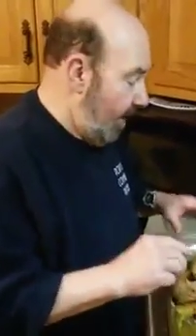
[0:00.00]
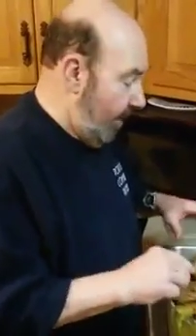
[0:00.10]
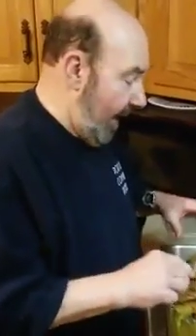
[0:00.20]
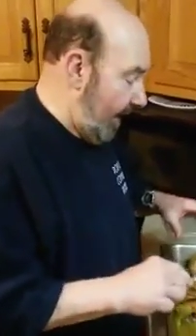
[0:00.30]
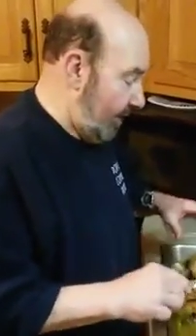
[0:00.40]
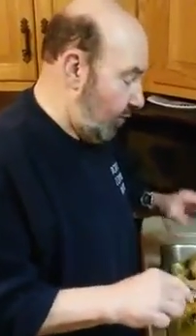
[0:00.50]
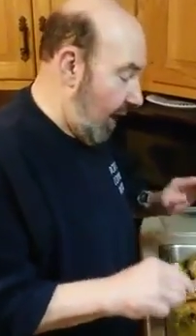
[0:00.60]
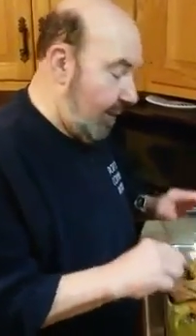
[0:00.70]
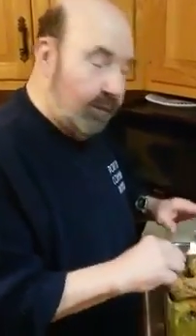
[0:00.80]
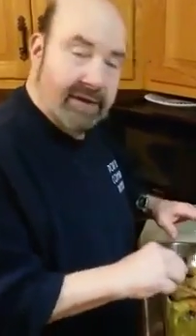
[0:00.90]
patted it
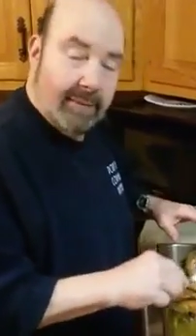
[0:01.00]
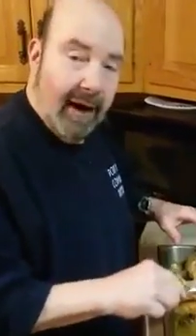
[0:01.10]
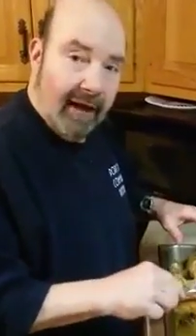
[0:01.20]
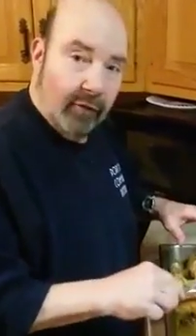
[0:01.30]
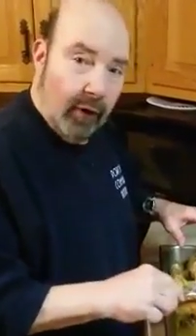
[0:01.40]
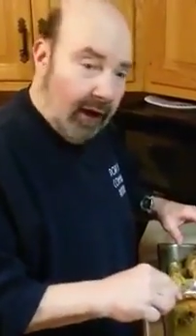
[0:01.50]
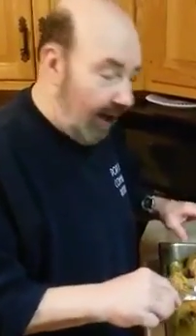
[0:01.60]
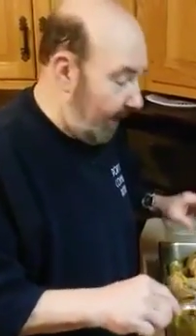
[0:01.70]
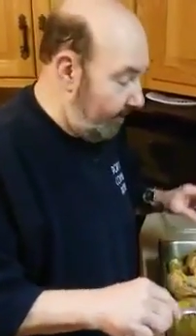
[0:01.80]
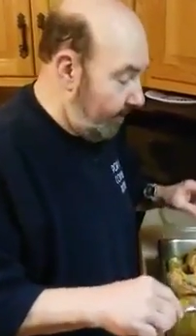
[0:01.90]
dry, put some olive oil
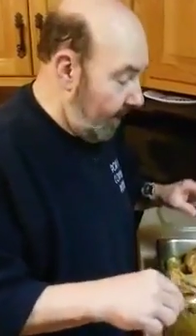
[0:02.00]
on it.